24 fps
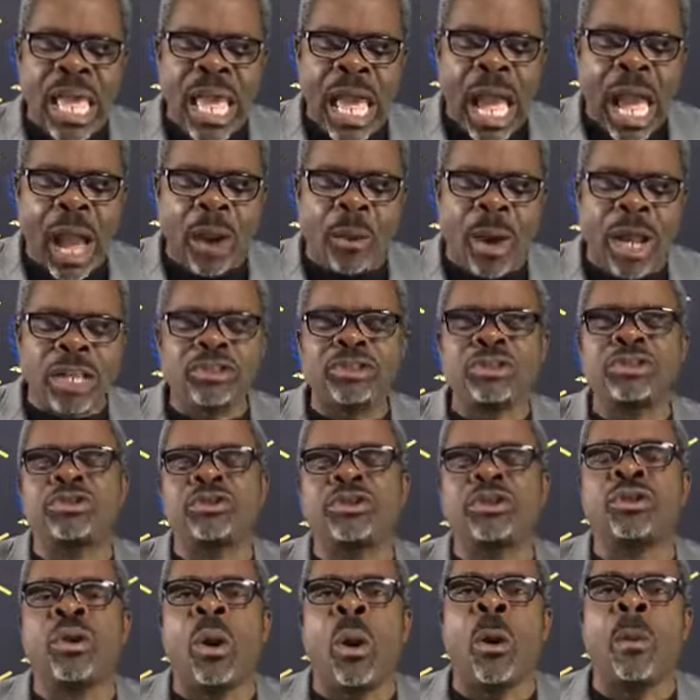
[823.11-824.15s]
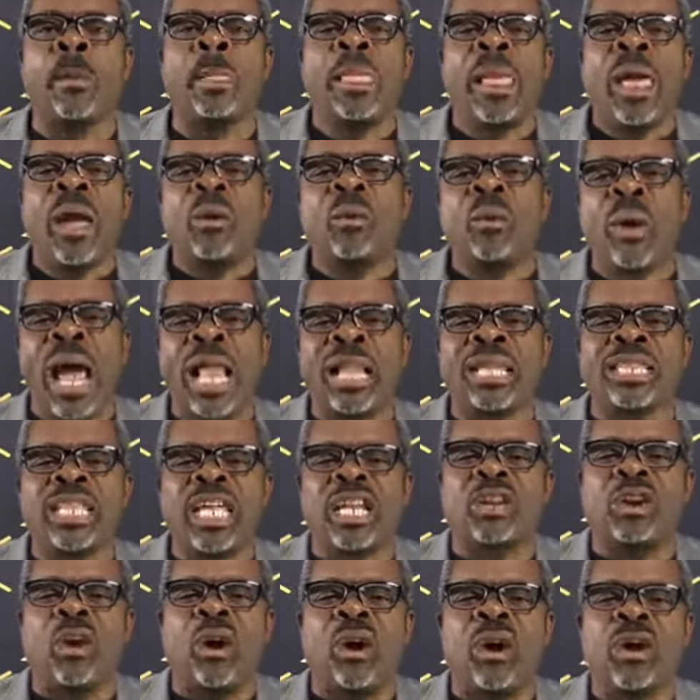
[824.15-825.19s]
I want you to know, while the
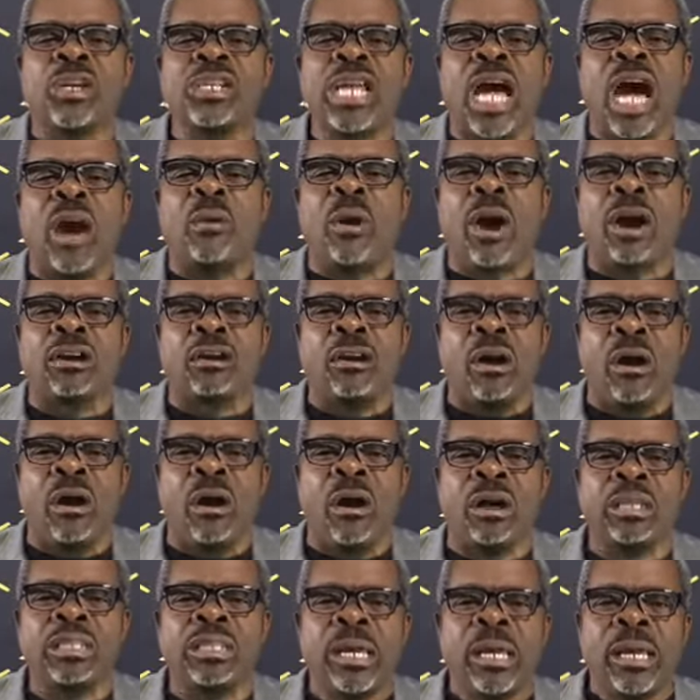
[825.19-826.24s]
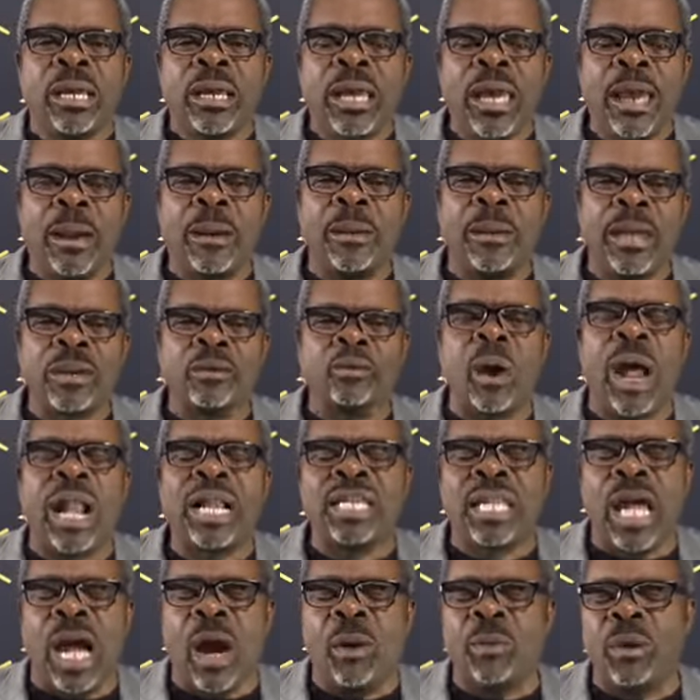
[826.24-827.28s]
Lord our God and while
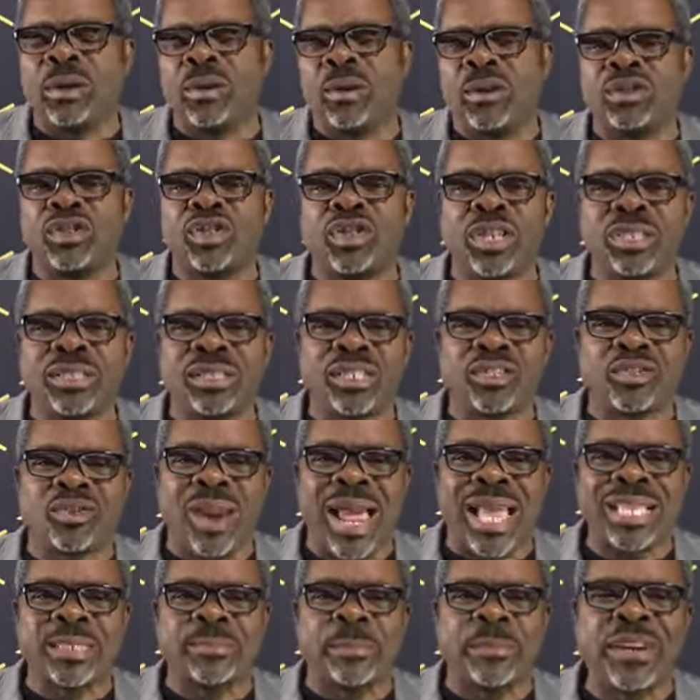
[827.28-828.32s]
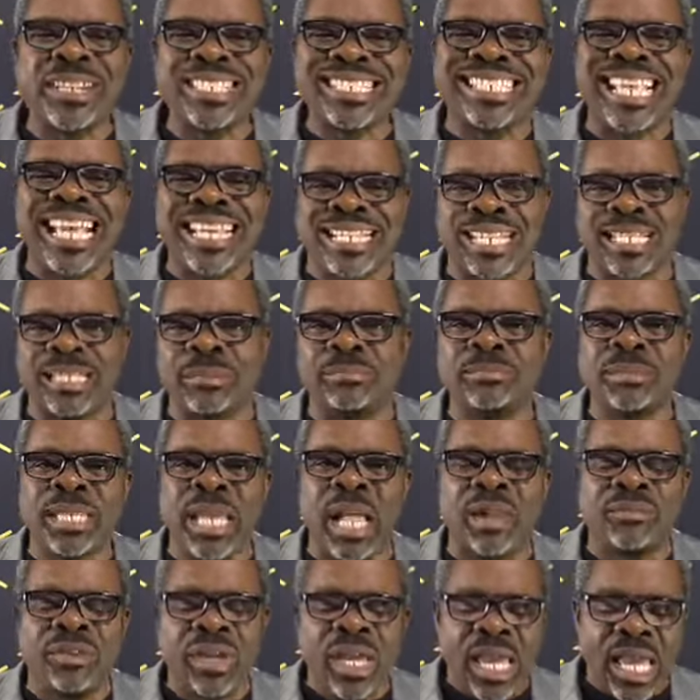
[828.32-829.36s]
our Lord Jesus Christ presented
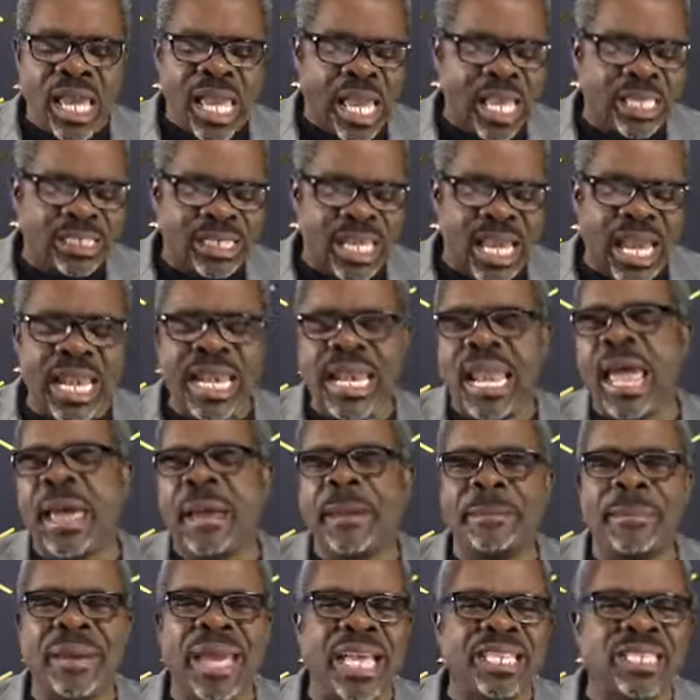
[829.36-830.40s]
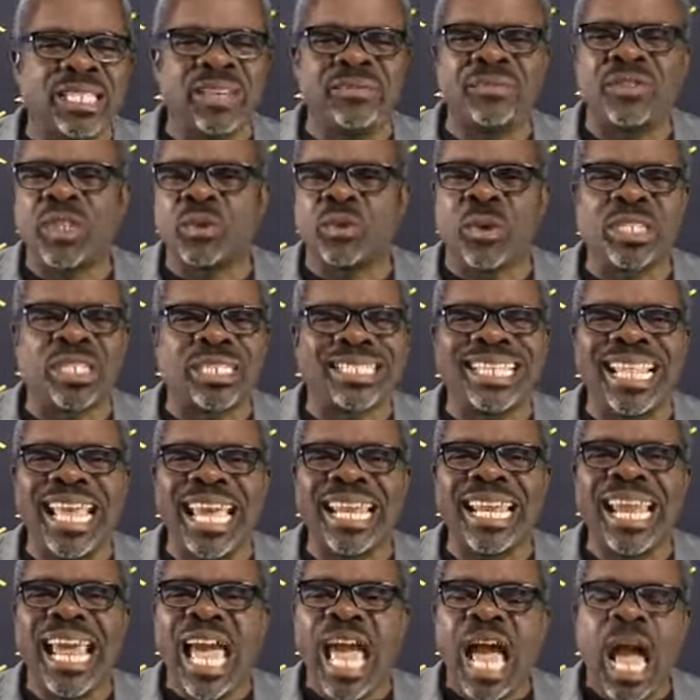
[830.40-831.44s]
himself as a lamb, as if it was slain,